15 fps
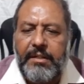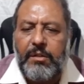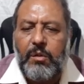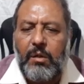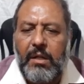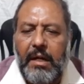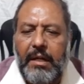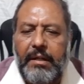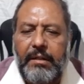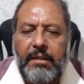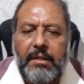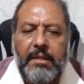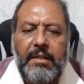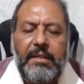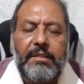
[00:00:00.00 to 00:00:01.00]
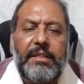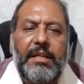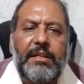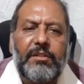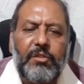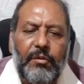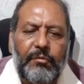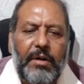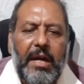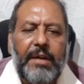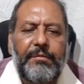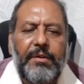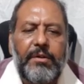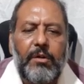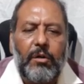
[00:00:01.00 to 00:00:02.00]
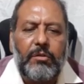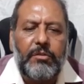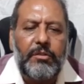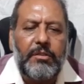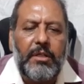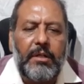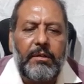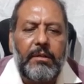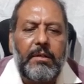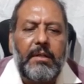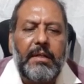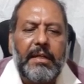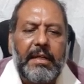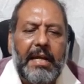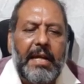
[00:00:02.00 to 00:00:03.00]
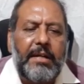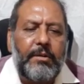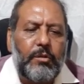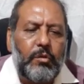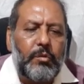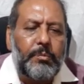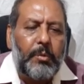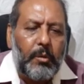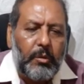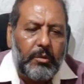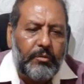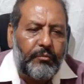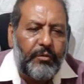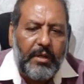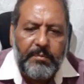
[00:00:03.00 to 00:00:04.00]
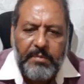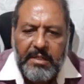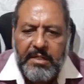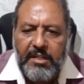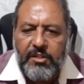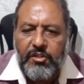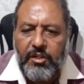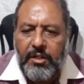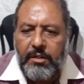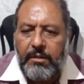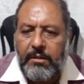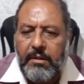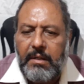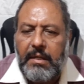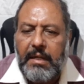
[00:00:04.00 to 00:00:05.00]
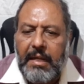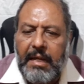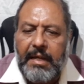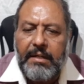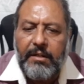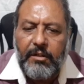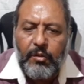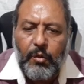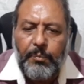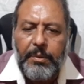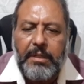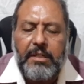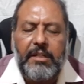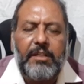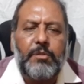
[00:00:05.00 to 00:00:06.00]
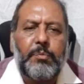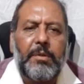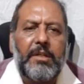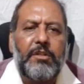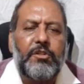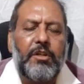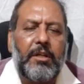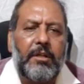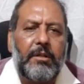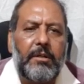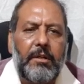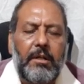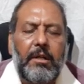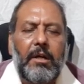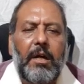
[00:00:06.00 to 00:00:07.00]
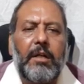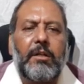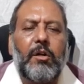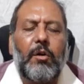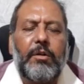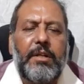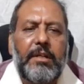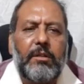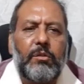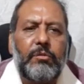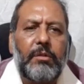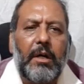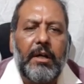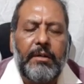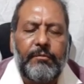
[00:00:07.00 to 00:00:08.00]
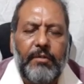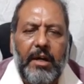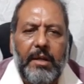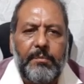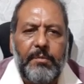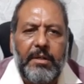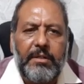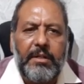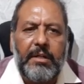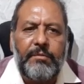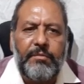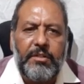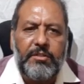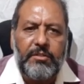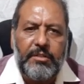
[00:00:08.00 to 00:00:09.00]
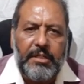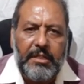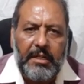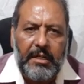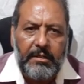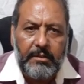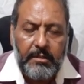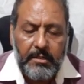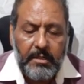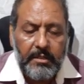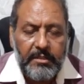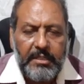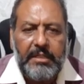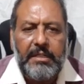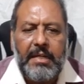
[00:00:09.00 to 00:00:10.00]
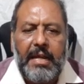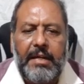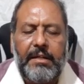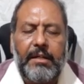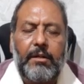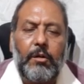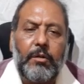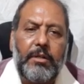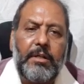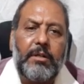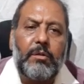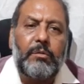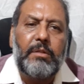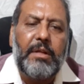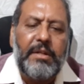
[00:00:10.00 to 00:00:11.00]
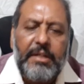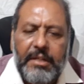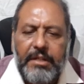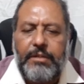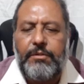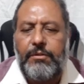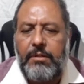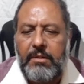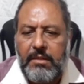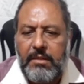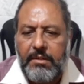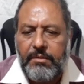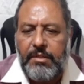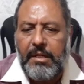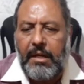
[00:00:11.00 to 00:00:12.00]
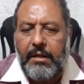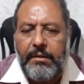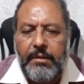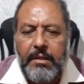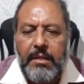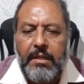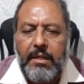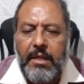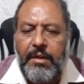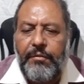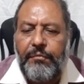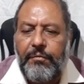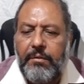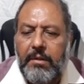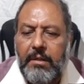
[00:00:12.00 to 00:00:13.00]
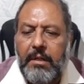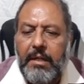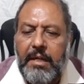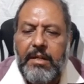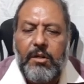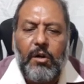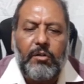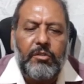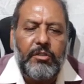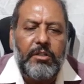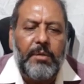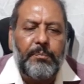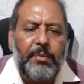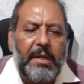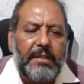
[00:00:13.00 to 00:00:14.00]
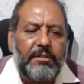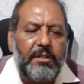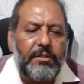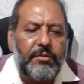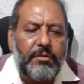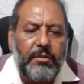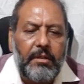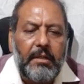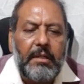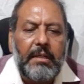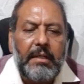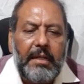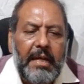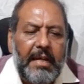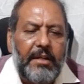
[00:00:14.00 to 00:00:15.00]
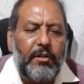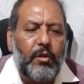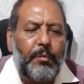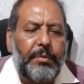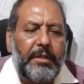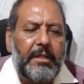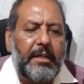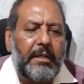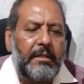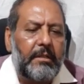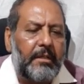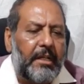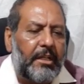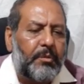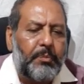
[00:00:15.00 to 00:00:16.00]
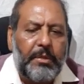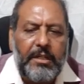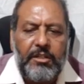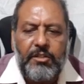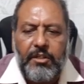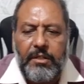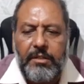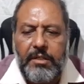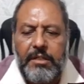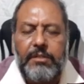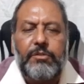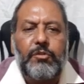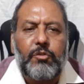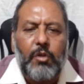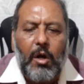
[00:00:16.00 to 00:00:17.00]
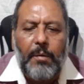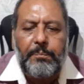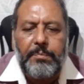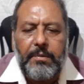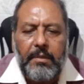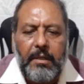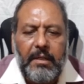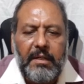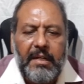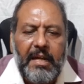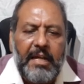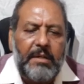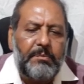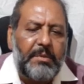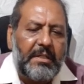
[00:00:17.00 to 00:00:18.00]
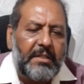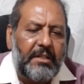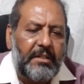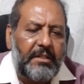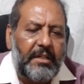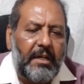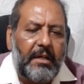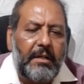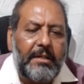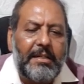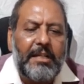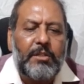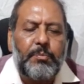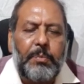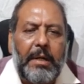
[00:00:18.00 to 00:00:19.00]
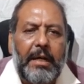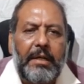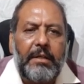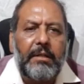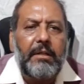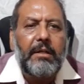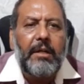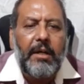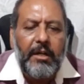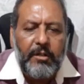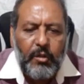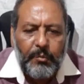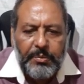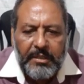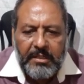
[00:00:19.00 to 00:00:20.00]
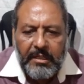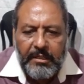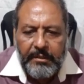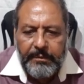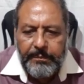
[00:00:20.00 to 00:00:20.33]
coli, they survive in oxygen, can do both fermentation and aerobic respiration according to the environment in which they are need and according to the need they are. If in oxygen presence, anaerobic respiration is stopped and bacteria respire aerobically.